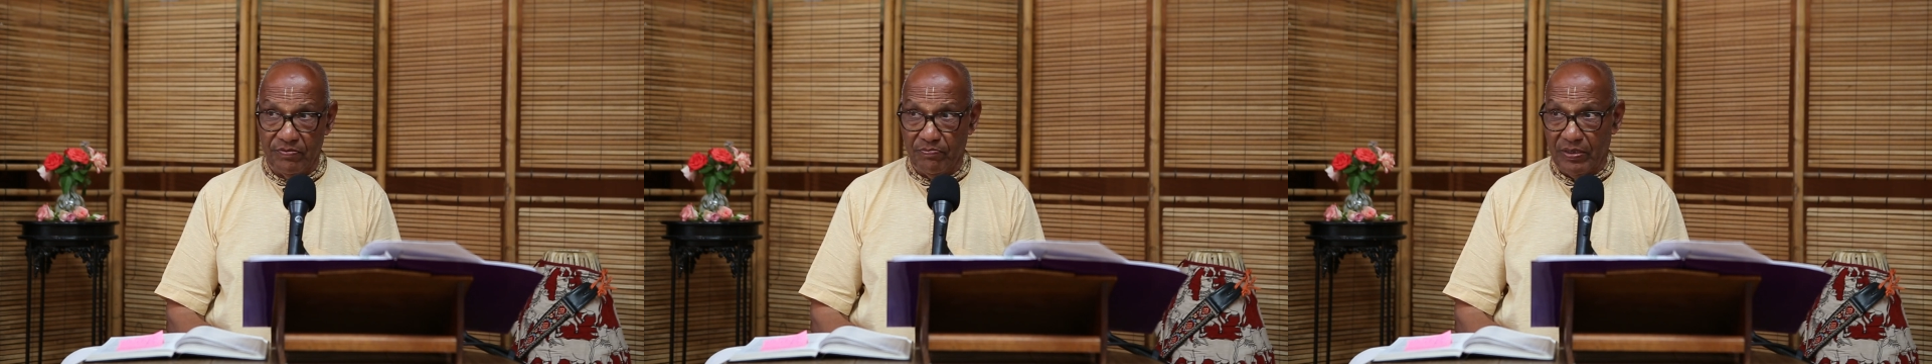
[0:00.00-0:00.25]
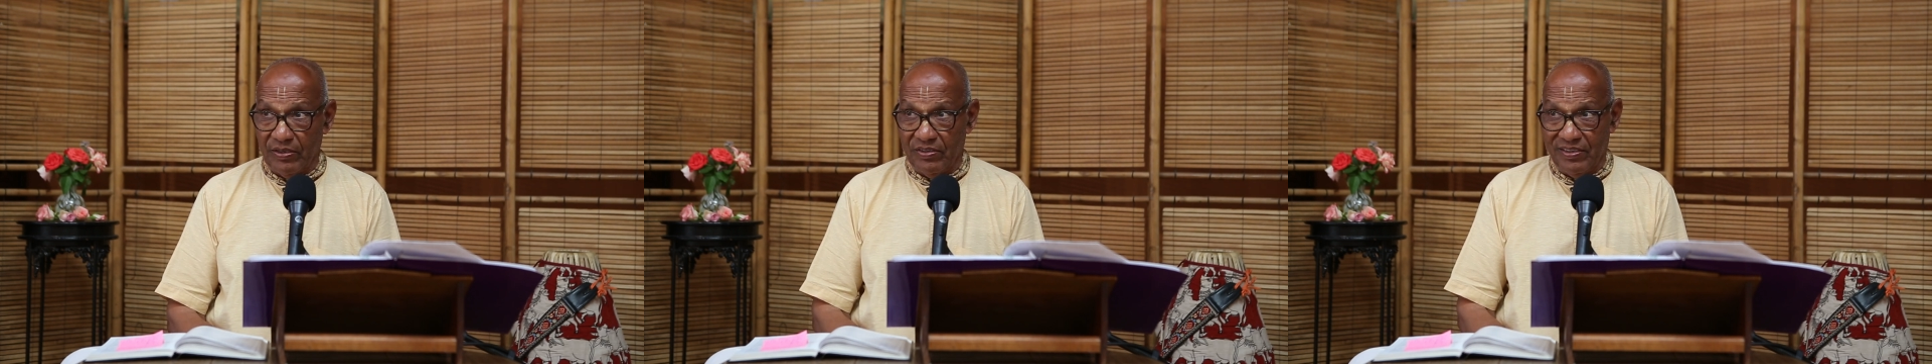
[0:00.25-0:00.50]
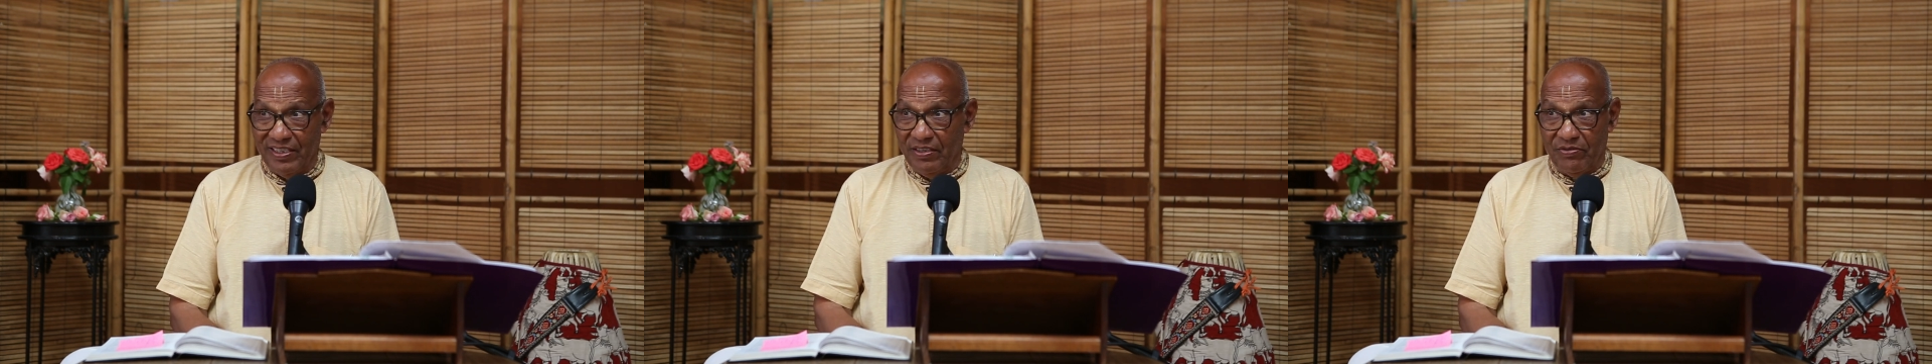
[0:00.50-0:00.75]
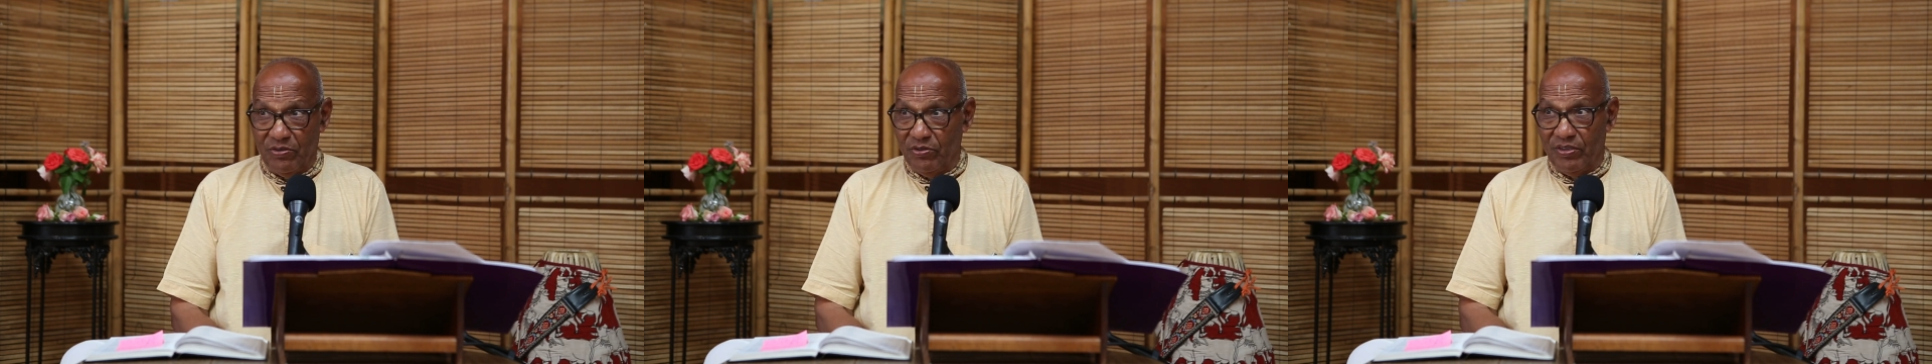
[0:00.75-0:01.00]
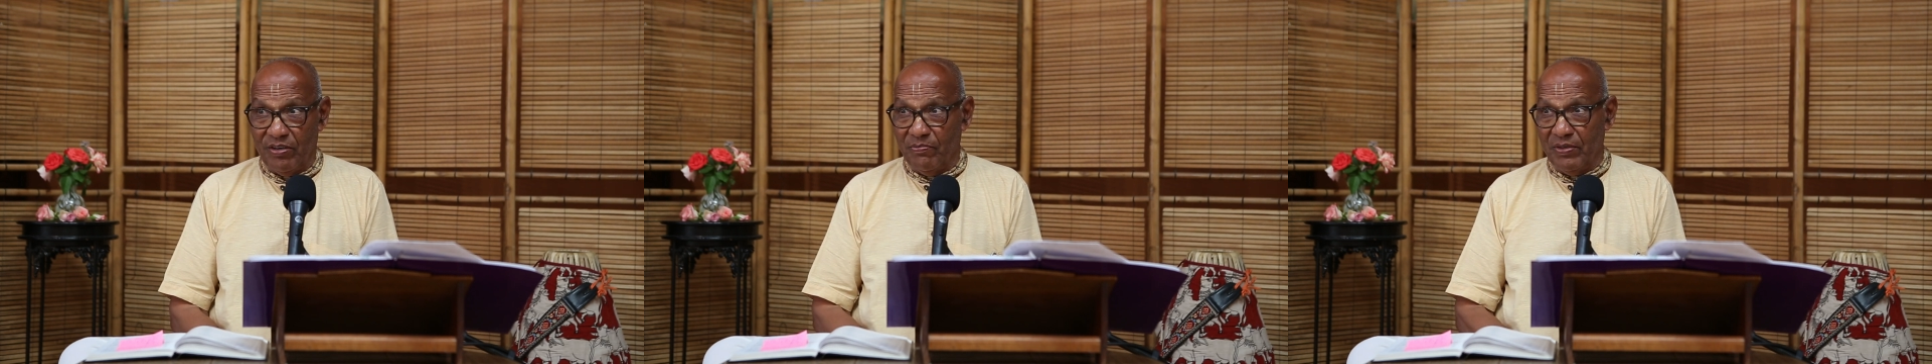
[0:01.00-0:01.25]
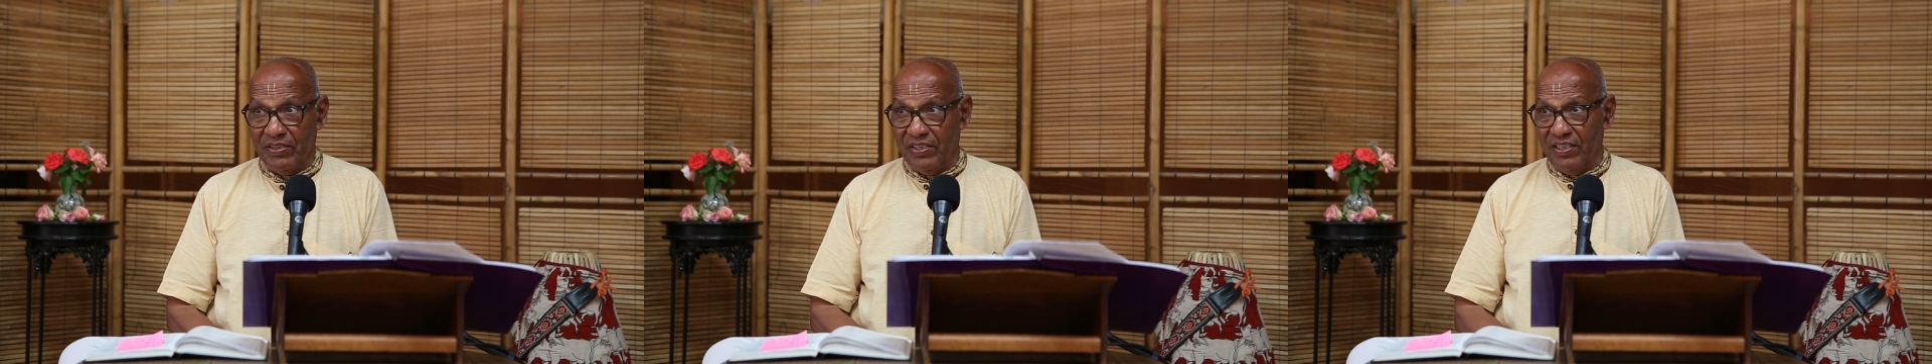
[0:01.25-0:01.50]
Because they don't have
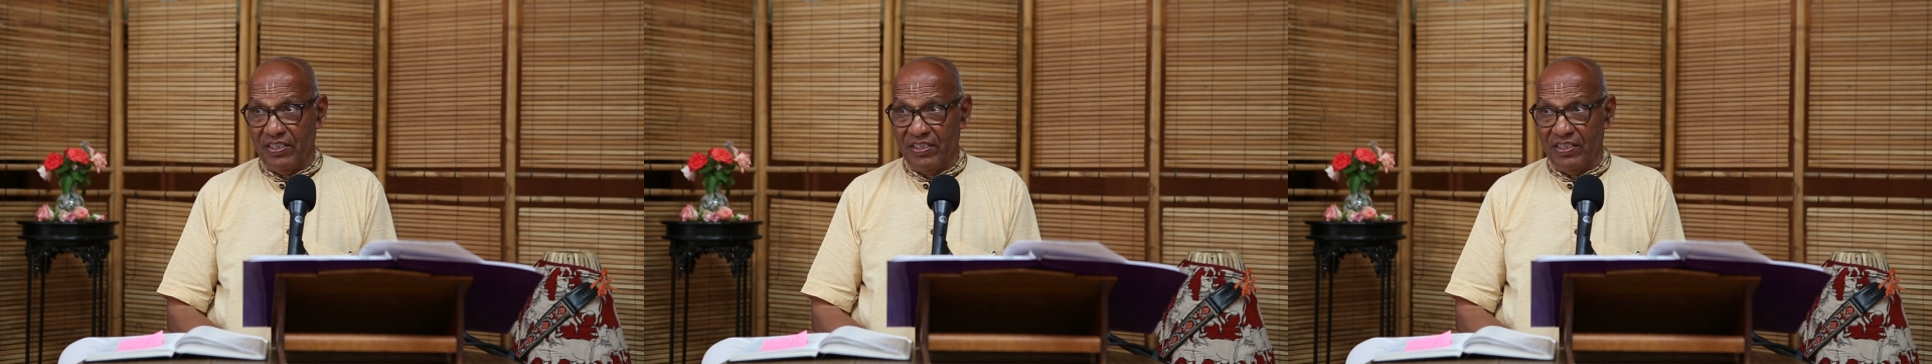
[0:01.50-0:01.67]
much